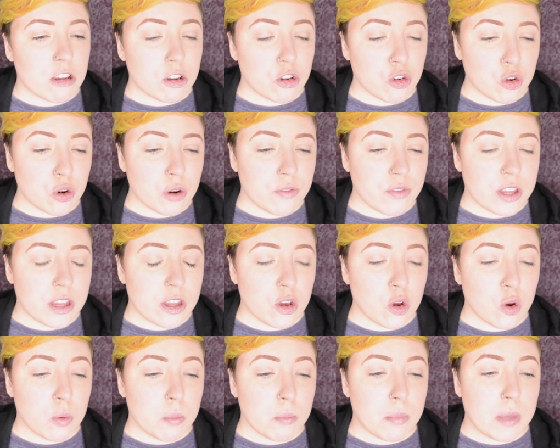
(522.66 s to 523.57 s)
a short
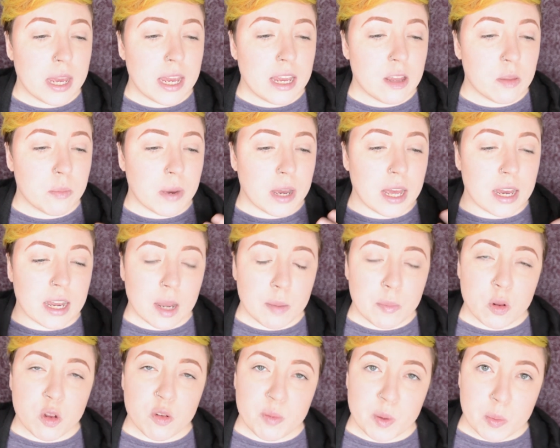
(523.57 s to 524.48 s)
video made by a
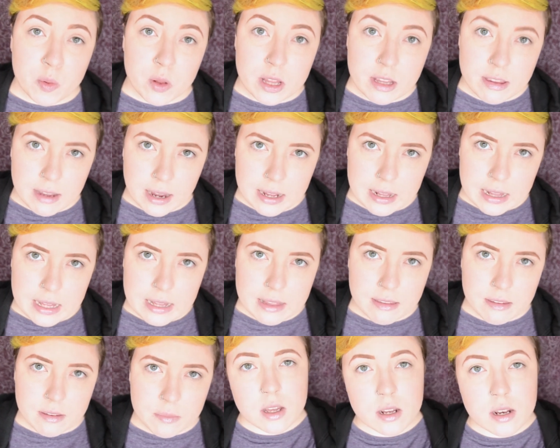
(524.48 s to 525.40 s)
couple of people in
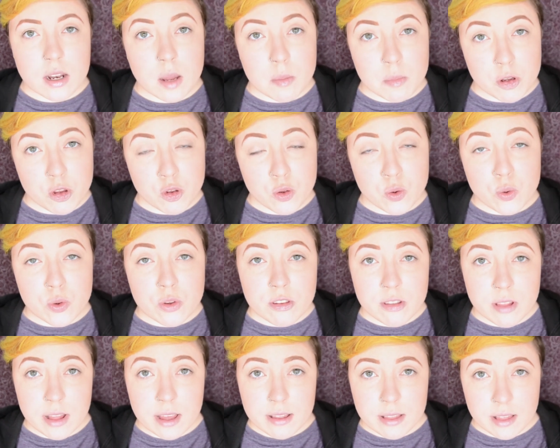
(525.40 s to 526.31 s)
Thailand. Number 2,
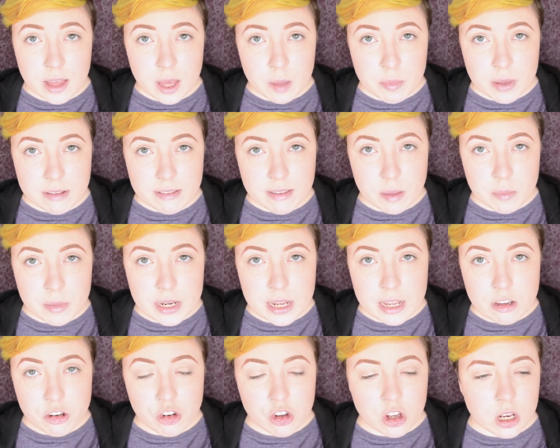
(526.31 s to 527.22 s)
slit-lamp
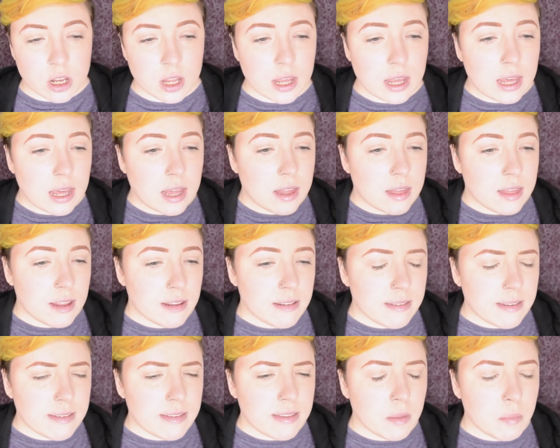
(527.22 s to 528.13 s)
examination.
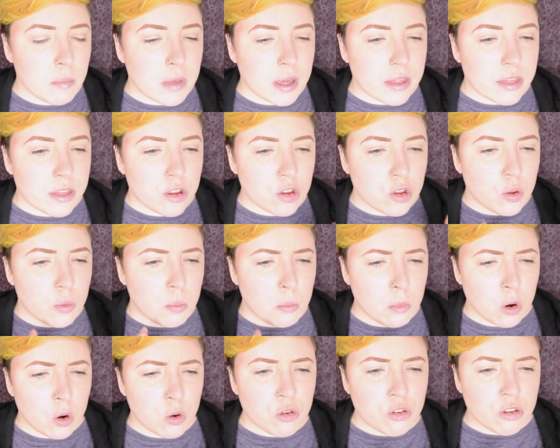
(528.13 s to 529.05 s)
This is the method
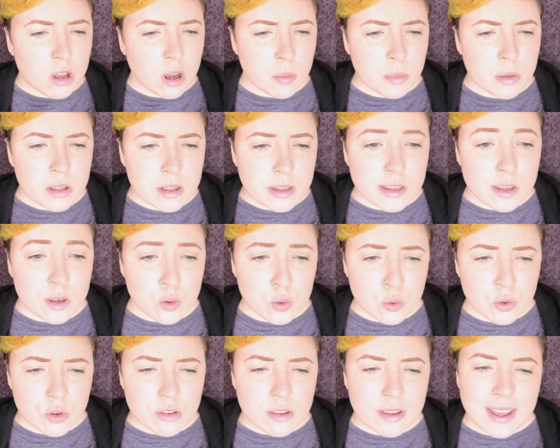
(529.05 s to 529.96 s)
most commonly
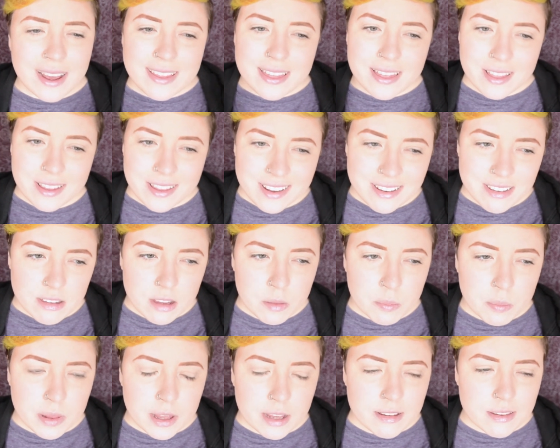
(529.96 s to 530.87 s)
used, at least
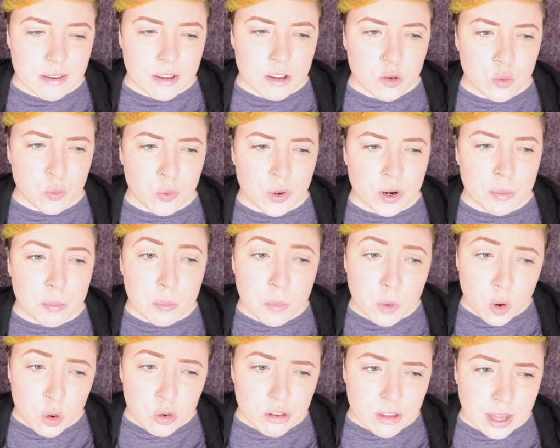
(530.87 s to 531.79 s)
in places where
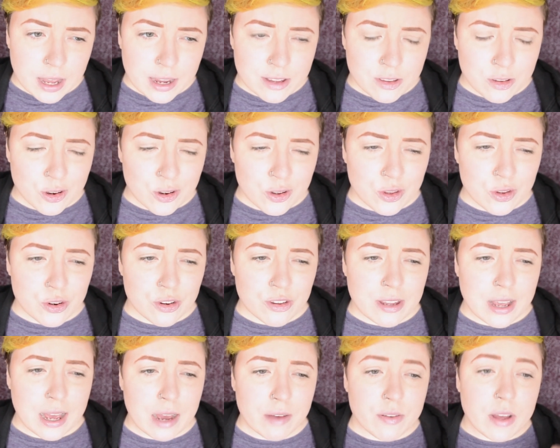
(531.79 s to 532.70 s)
most eye doctors
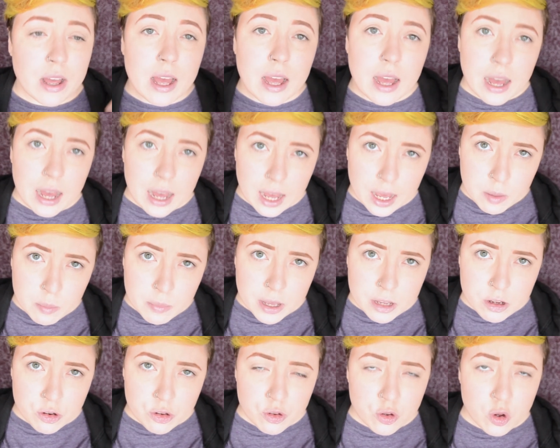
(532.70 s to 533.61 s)
have eye
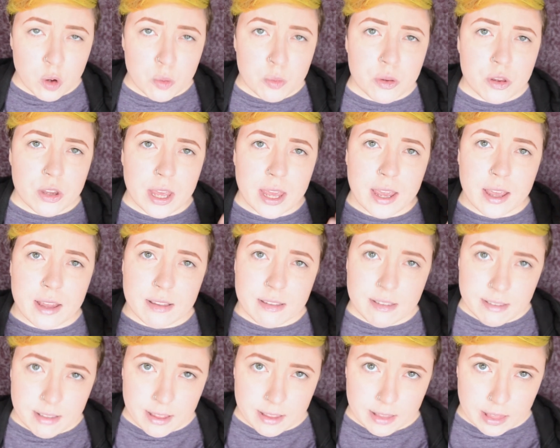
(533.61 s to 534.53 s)
microscopes
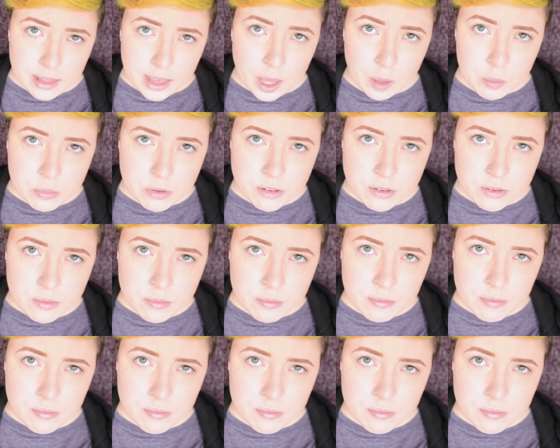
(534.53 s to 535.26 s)
and slit lamps.